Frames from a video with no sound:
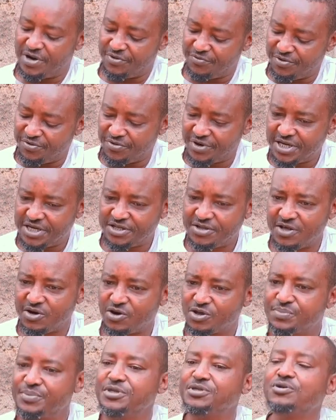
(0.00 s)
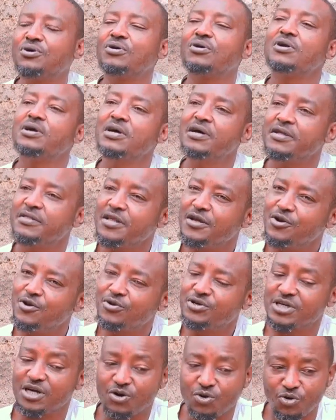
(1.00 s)
When we reached the hospital, the
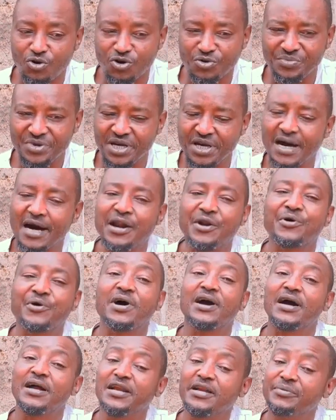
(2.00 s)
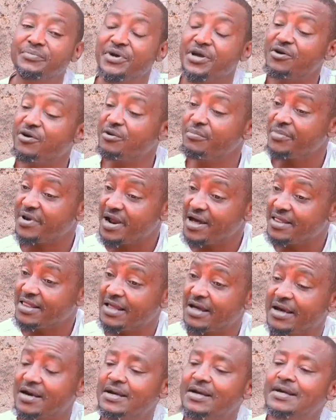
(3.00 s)
doctor called me kando, akaniambia your
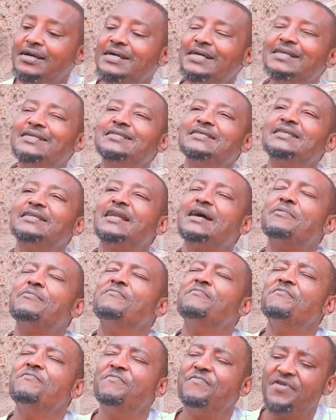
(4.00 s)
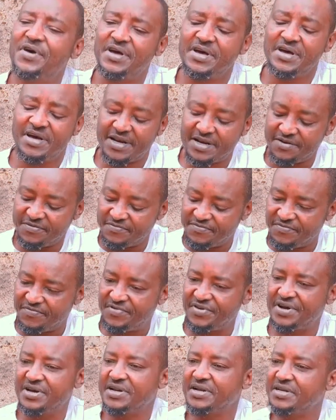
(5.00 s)
brother is in a very,
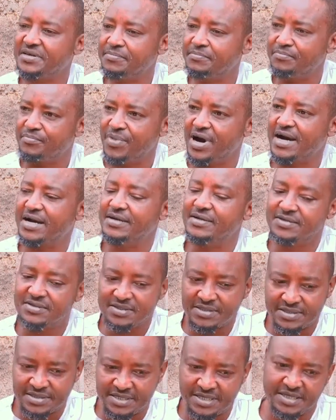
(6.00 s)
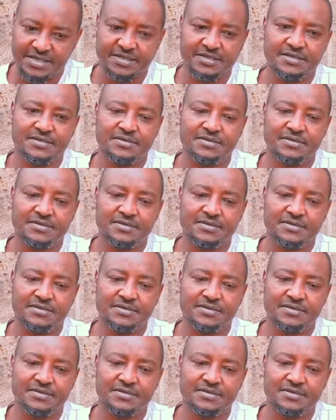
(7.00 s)
very bad state.